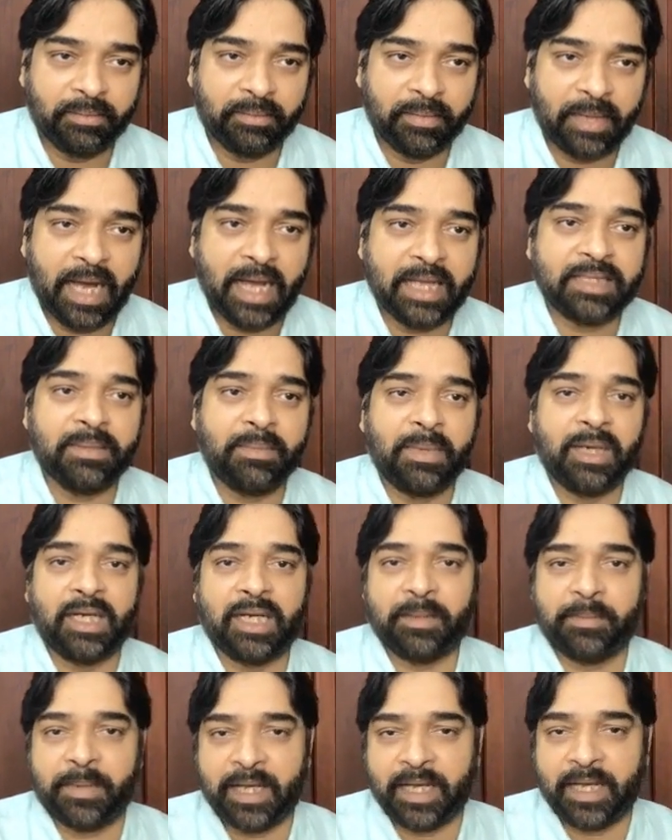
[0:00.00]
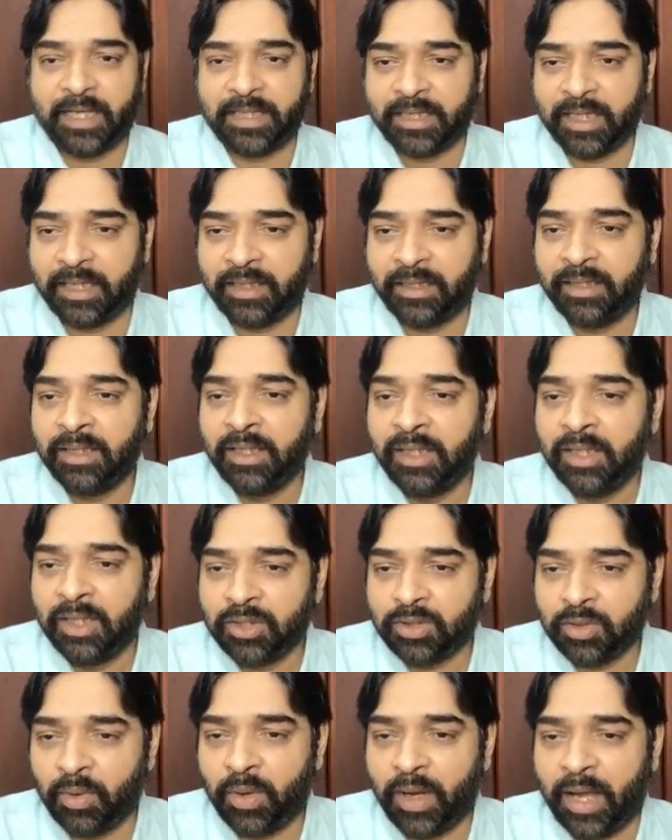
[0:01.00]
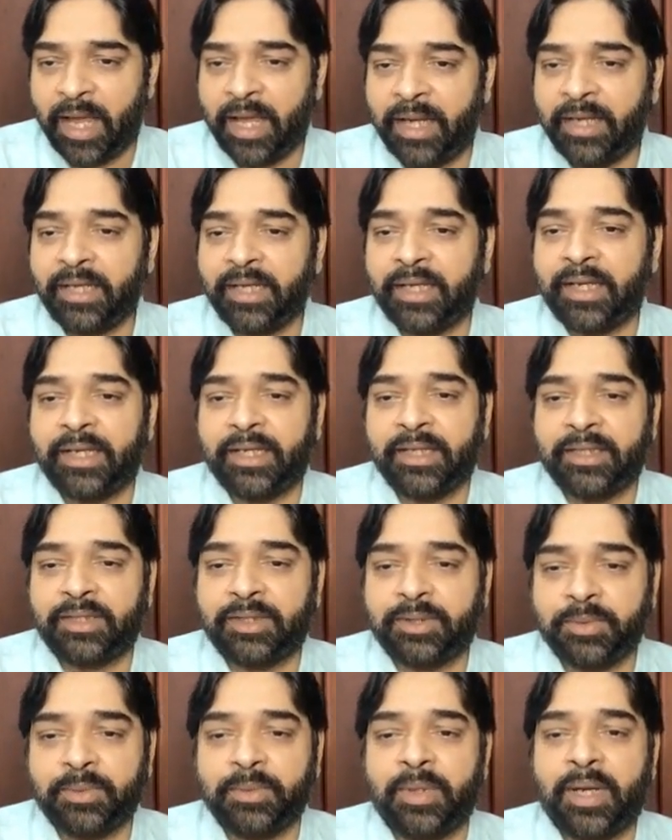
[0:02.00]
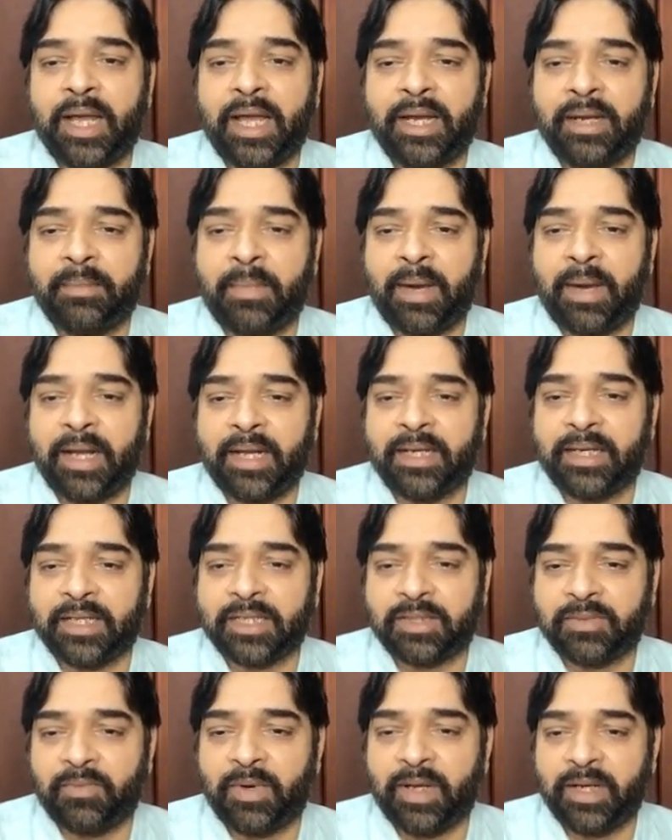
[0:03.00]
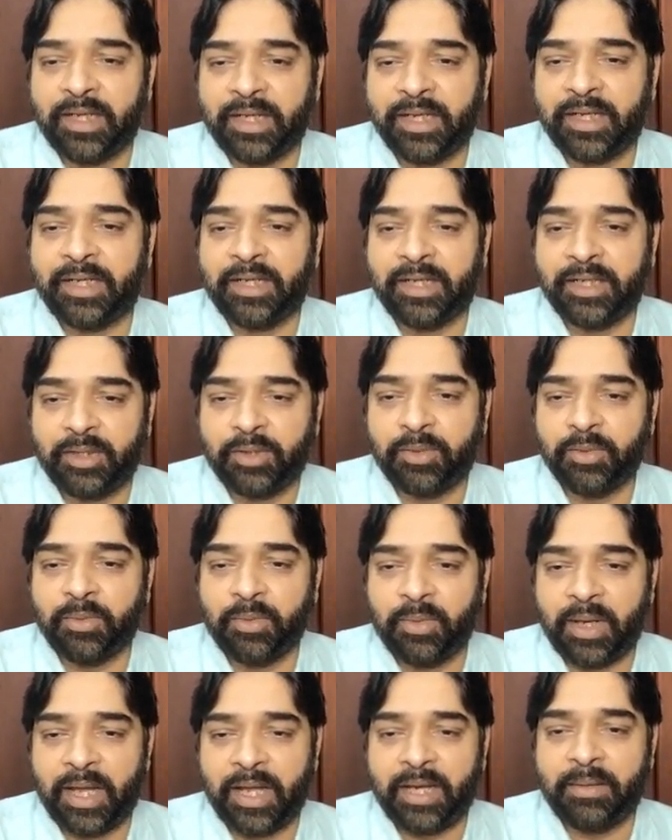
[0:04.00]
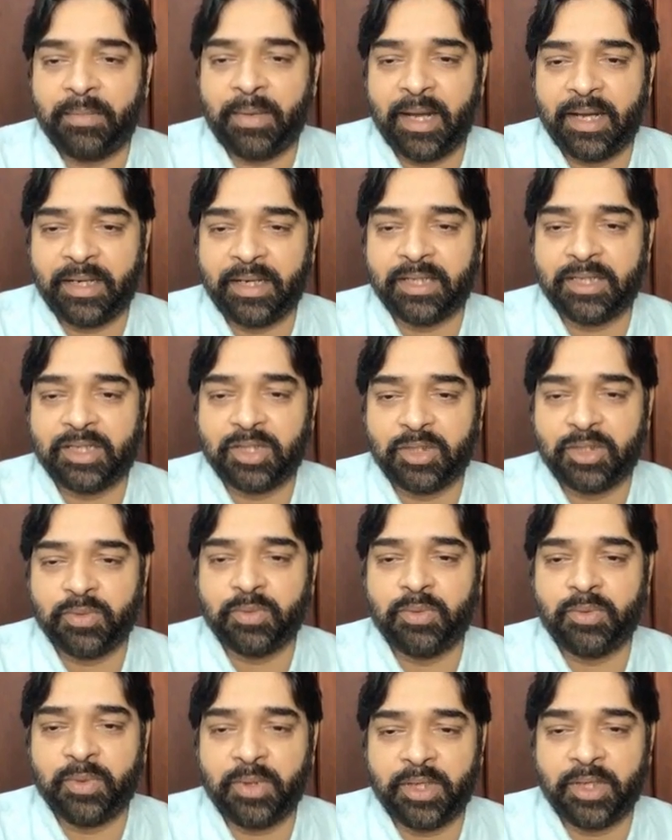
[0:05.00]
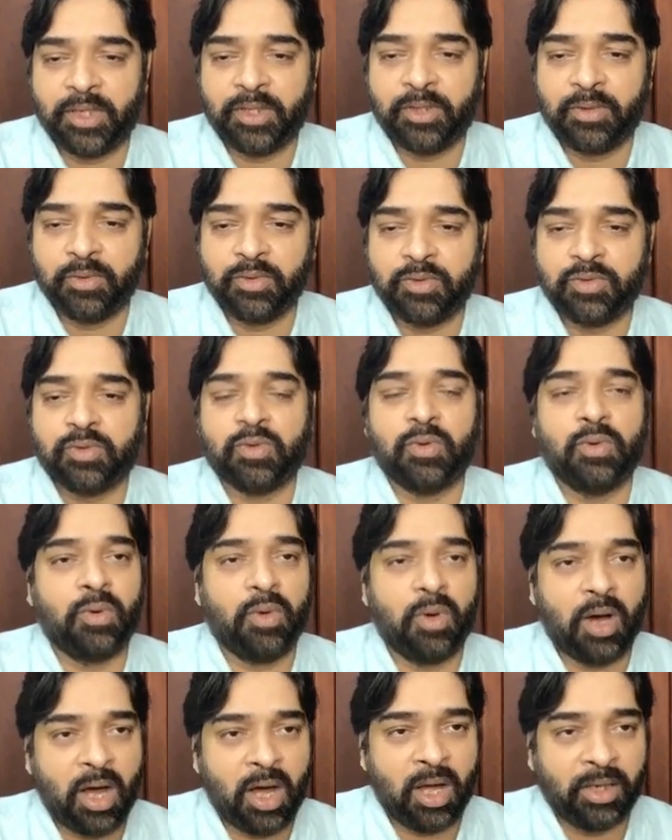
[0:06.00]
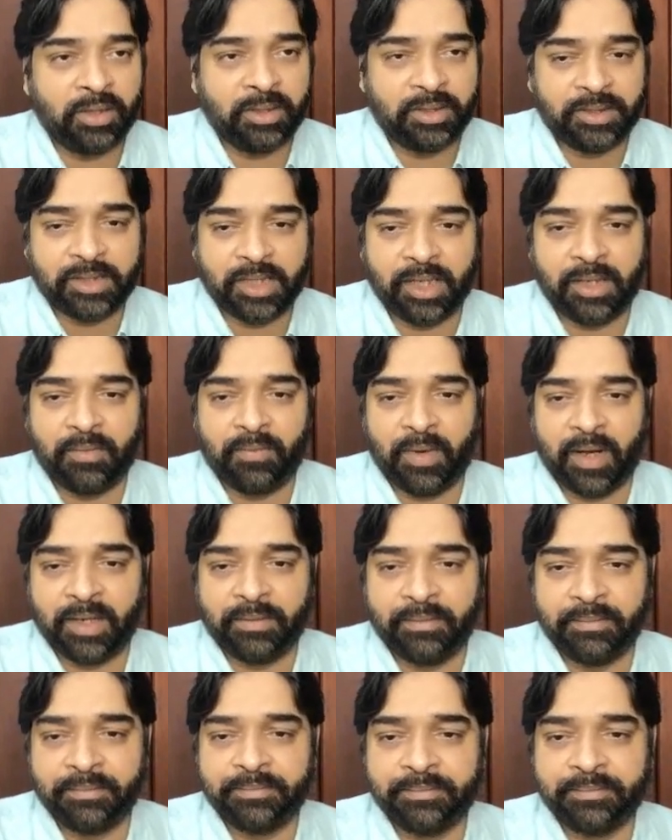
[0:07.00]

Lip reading: as a multiplication. So n into n minus 1 into n minus 2 into so on till 1.